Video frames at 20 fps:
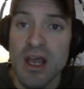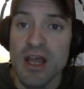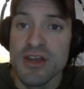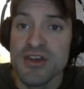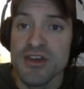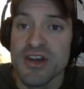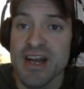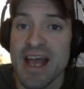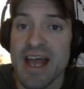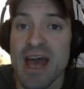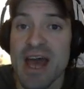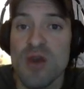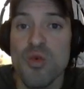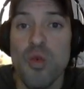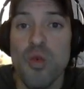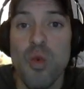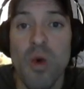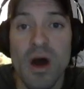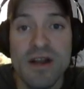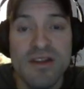You're going to
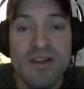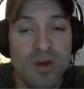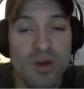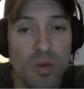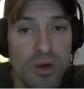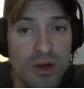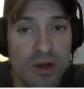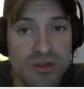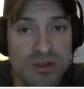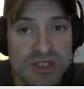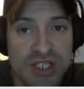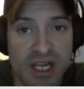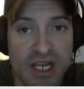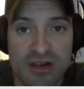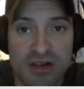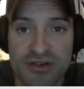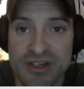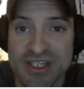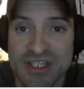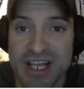add 1 to the wounds
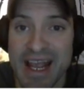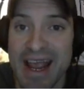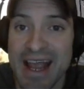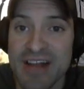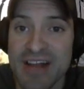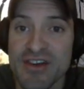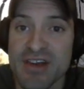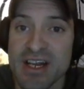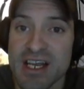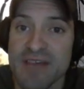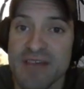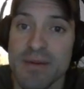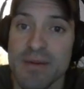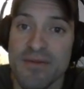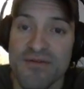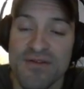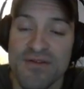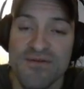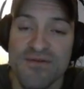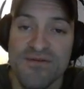characteristic, and you're going to give them a
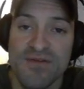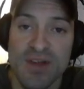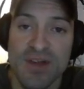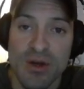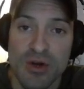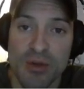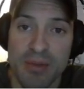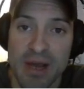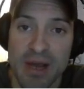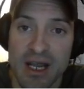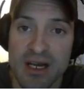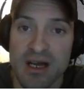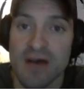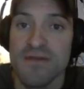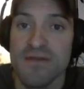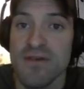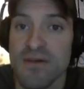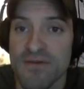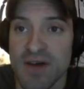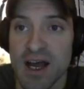Feel No Pain
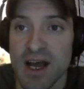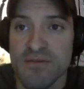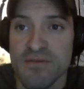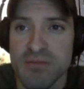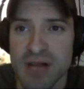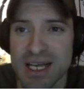of 5+.